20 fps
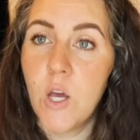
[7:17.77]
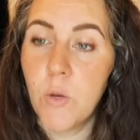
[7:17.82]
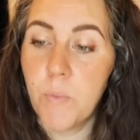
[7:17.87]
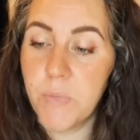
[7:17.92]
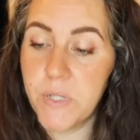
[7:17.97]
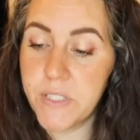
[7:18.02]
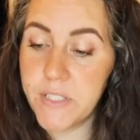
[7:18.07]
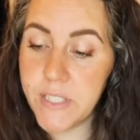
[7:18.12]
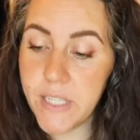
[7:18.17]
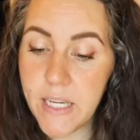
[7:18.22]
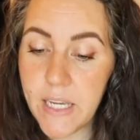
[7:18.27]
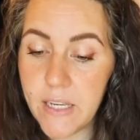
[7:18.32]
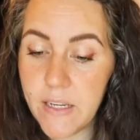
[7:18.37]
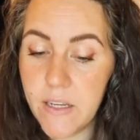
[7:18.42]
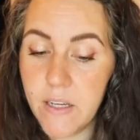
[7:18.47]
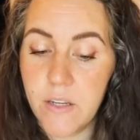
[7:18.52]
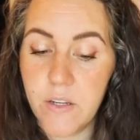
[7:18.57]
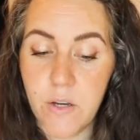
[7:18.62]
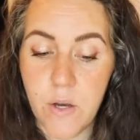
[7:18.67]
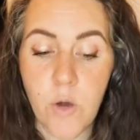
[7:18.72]

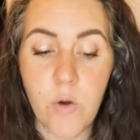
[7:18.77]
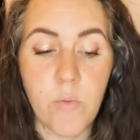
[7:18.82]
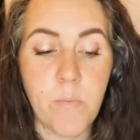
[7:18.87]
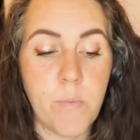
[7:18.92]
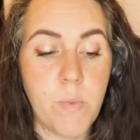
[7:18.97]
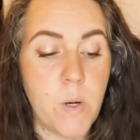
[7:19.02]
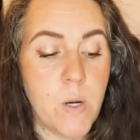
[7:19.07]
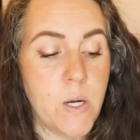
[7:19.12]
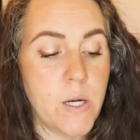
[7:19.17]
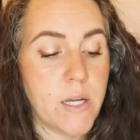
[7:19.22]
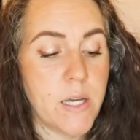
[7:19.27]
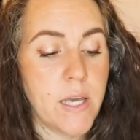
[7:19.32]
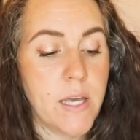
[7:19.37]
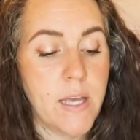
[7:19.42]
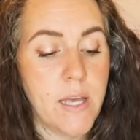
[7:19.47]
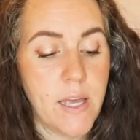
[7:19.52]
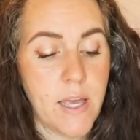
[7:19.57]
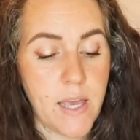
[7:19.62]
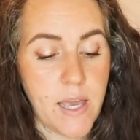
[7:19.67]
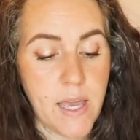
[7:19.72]
patinaed notebook
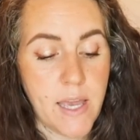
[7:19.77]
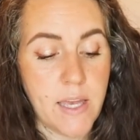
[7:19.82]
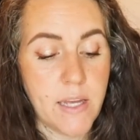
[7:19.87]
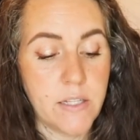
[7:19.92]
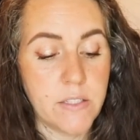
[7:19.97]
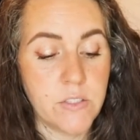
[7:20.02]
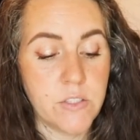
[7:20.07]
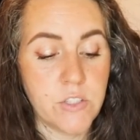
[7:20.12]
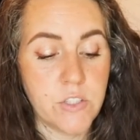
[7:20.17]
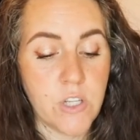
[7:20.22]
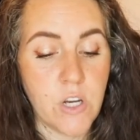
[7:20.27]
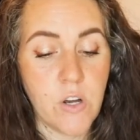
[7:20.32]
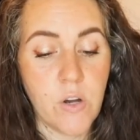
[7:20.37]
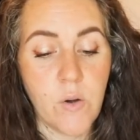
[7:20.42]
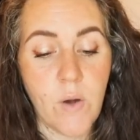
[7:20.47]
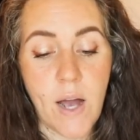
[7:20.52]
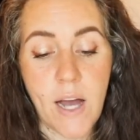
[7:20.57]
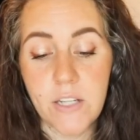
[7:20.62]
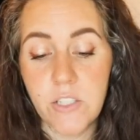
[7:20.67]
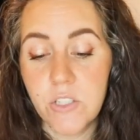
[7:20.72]
and so
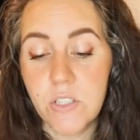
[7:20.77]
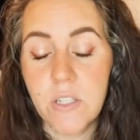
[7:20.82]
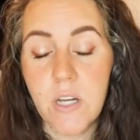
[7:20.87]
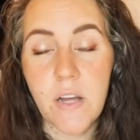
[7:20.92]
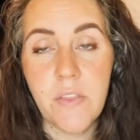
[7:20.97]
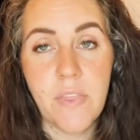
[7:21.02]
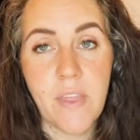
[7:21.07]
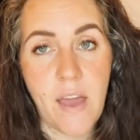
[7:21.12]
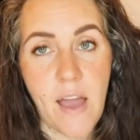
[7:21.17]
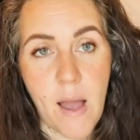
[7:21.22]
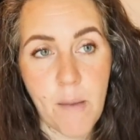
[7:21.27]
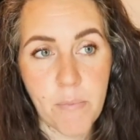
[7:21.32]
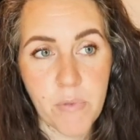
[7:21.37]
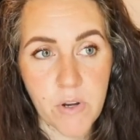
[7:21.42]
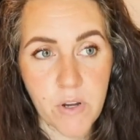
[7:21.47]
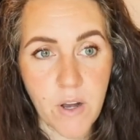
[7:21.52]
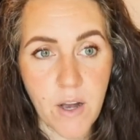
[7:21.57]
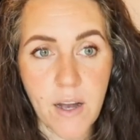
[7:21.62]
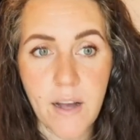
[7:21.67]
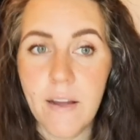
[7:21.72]
I just got the
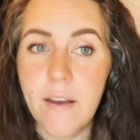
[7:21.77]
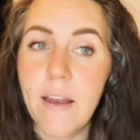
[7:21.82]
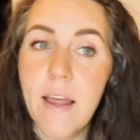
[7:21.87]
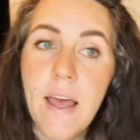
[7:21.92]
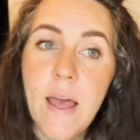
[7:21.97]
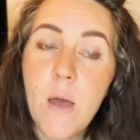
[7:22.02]
apricot